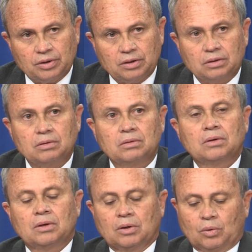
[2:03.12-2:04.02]
rating.
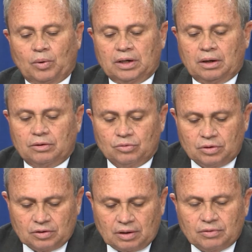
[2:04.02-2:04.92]
When
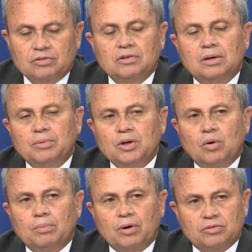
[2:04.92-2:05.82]
countries have a stable
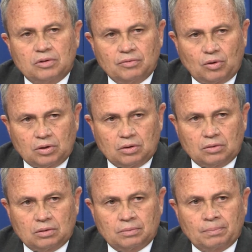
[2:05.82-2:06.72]
or a positive
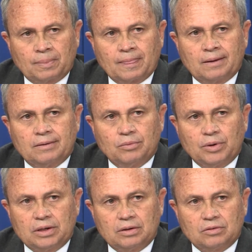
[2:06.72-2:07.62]
outlook, the
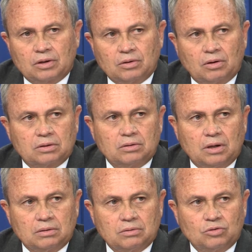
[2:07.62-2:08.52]
ratings are not
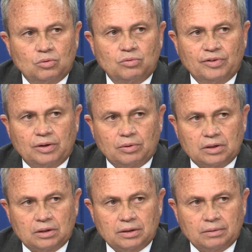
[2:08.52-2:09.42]
done so
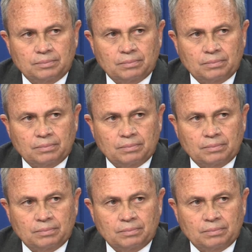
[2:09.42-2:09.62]
frequently.